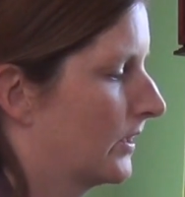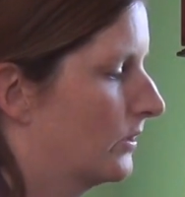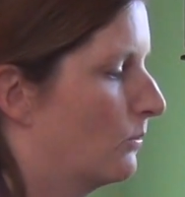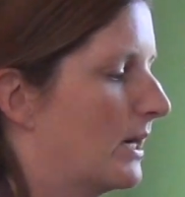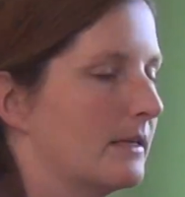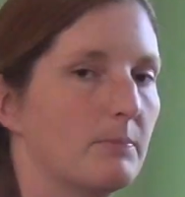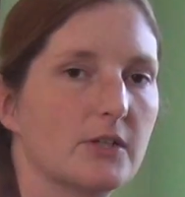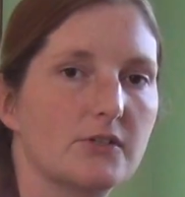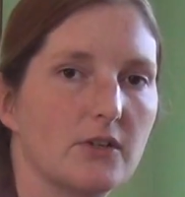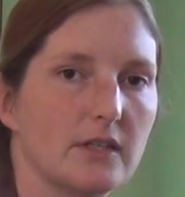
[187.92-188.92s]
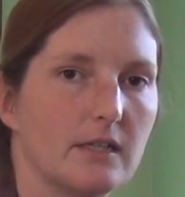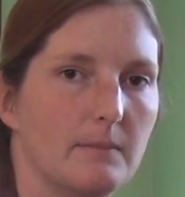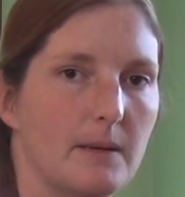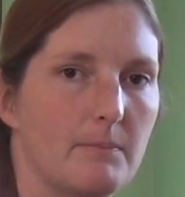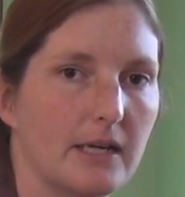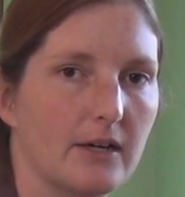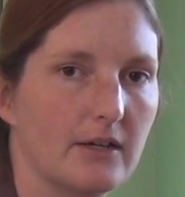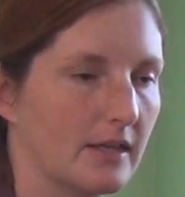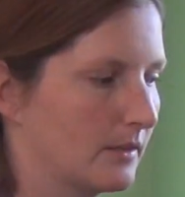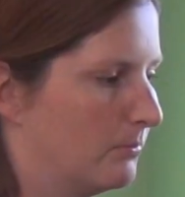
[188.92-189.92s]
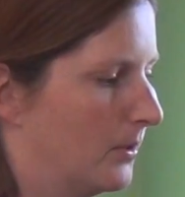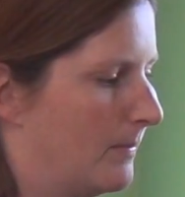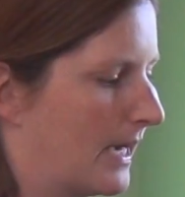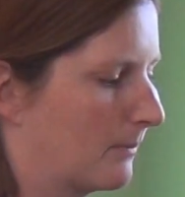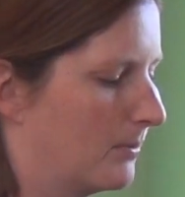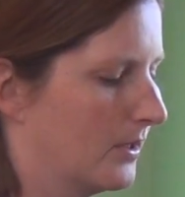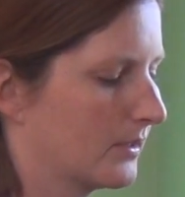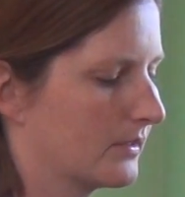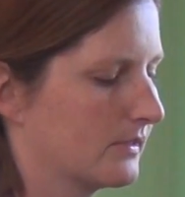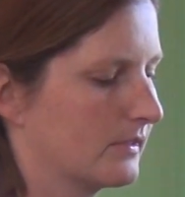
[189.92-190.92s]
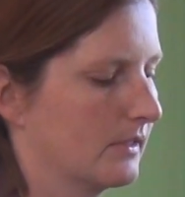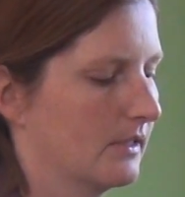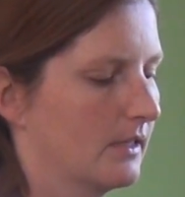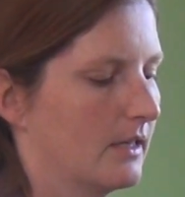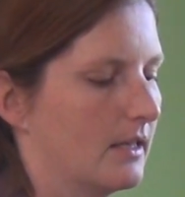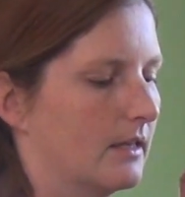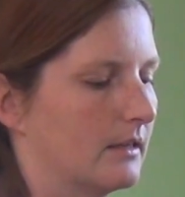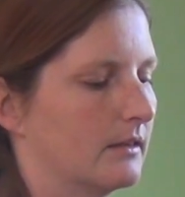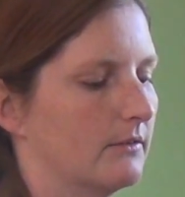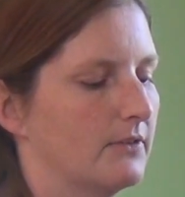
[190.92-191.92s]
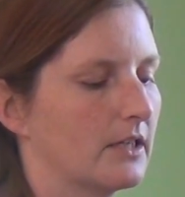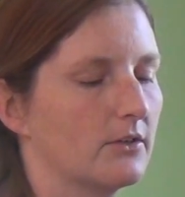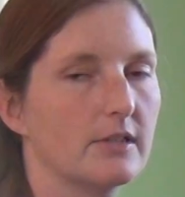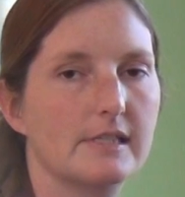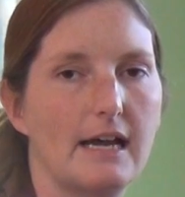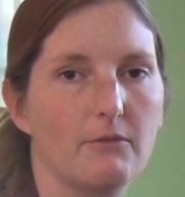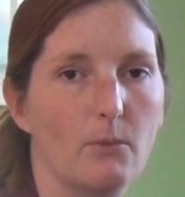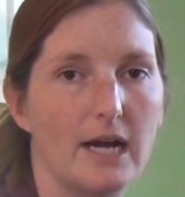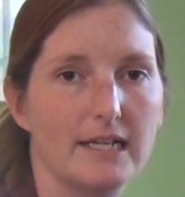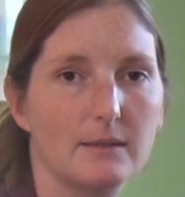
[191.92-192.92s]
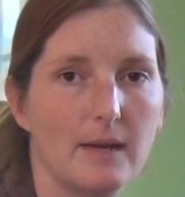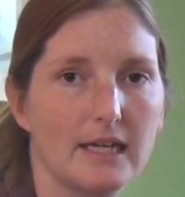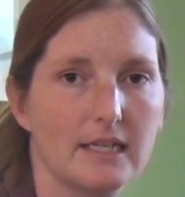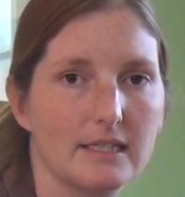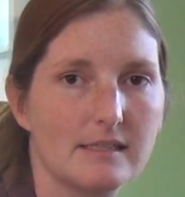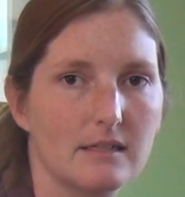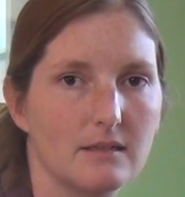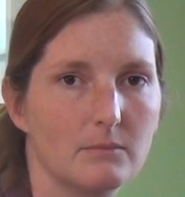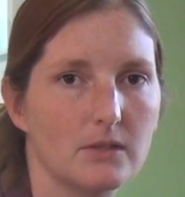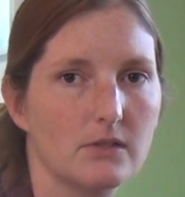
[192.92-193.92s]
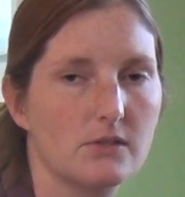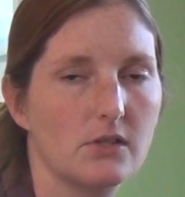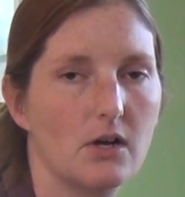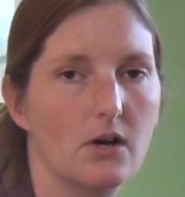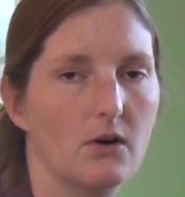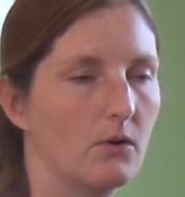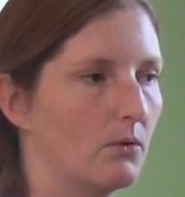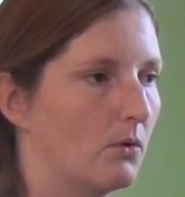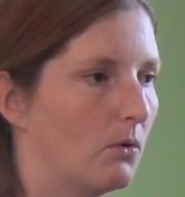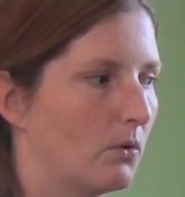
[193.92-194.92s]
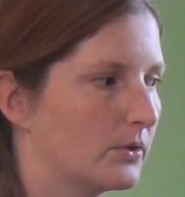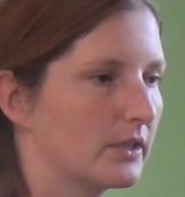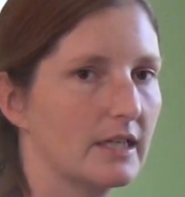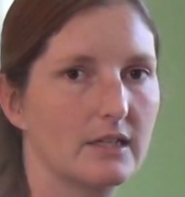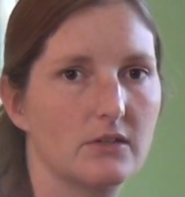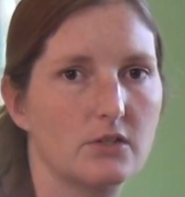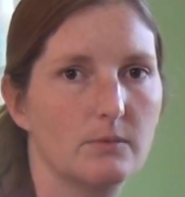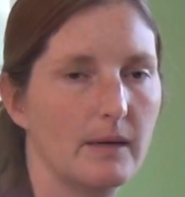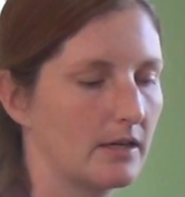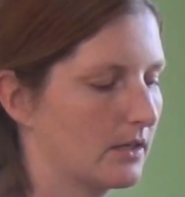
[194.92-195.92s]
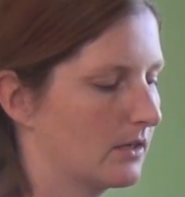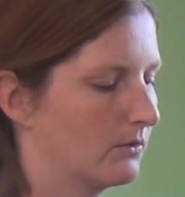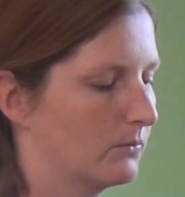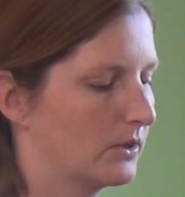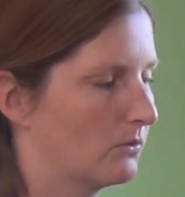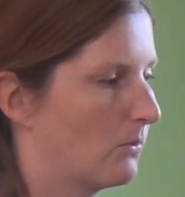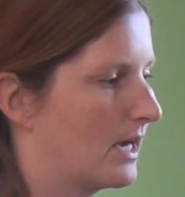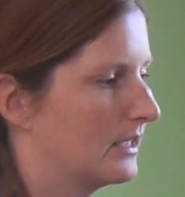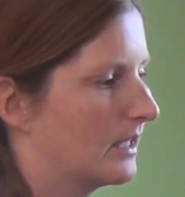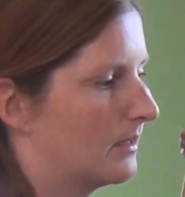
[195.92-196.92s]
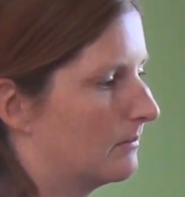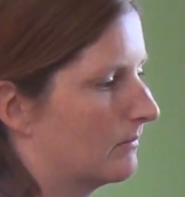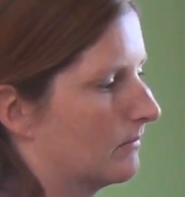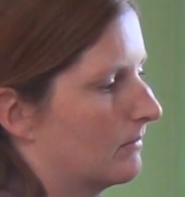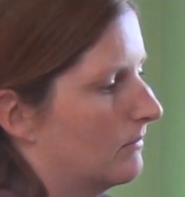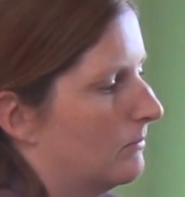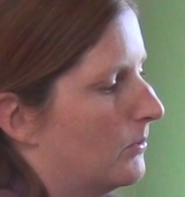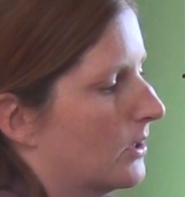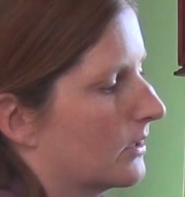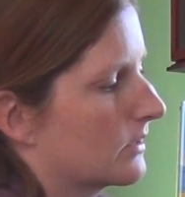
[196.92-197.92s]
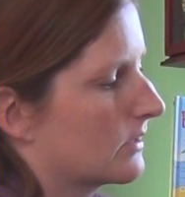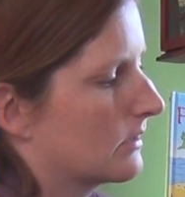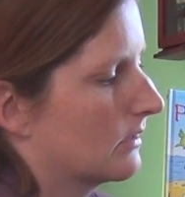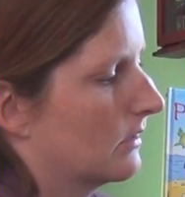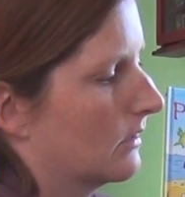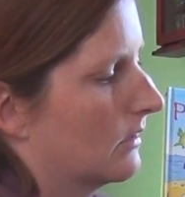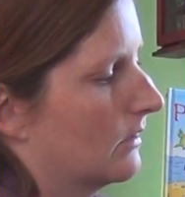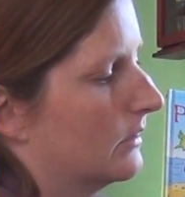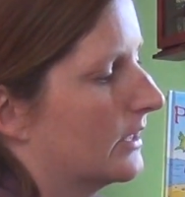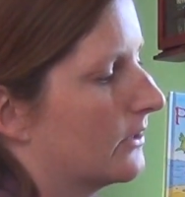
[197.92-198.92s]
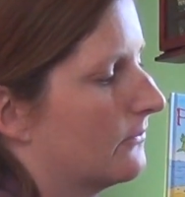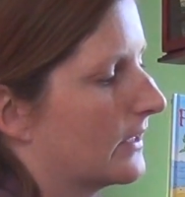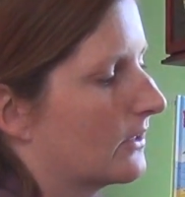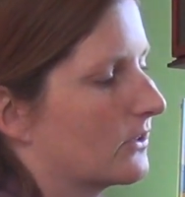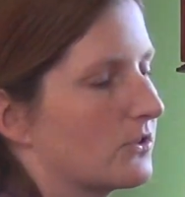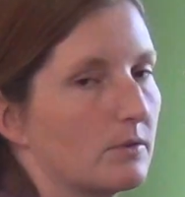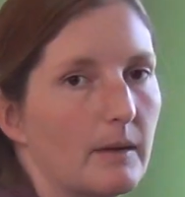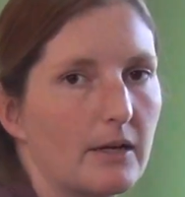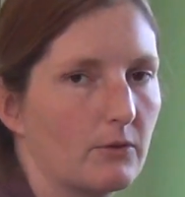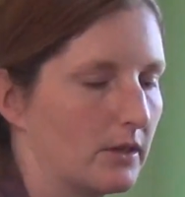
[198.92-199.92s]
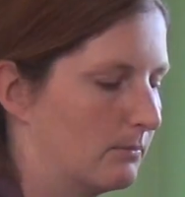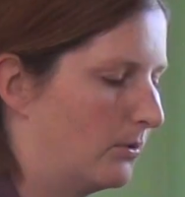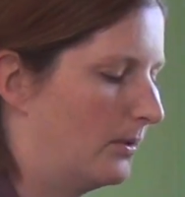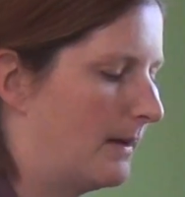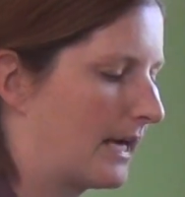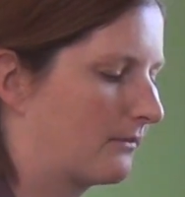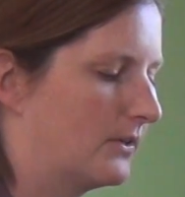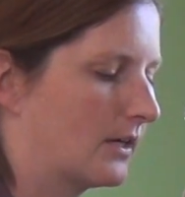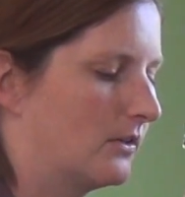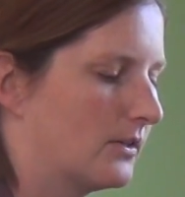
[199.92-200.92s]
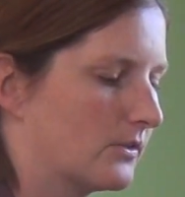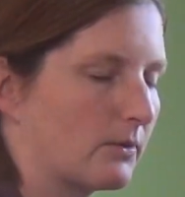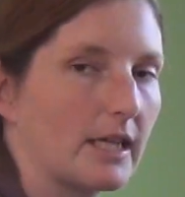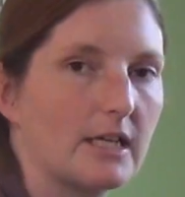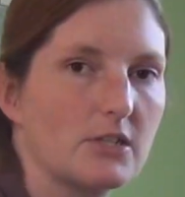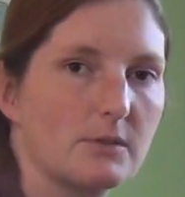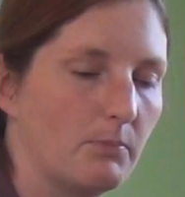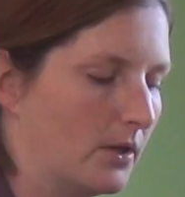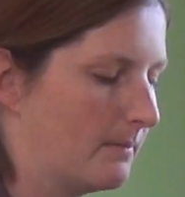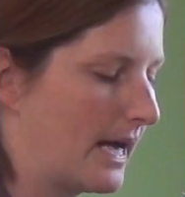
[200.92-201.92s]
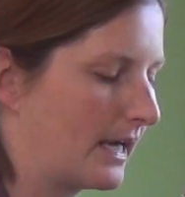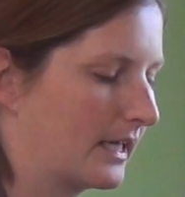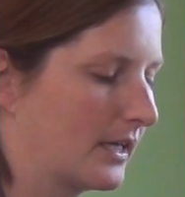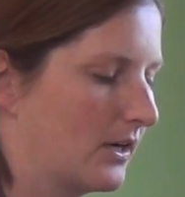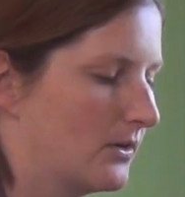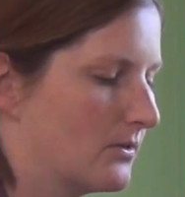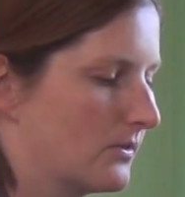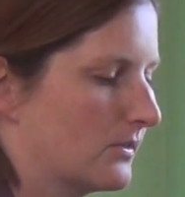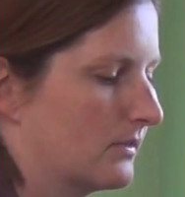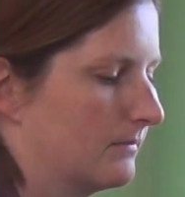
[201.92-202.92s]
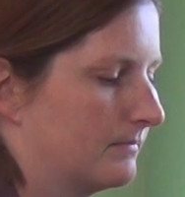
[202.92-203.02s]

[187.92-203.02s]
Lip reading: the wind-up books are a little bit bigger than the pullback books. The vehicles have a winding mechanism, so older kids do better with the wind-up books. Little fingers do better with the pullback vehicles where they can just pull it back and it goes.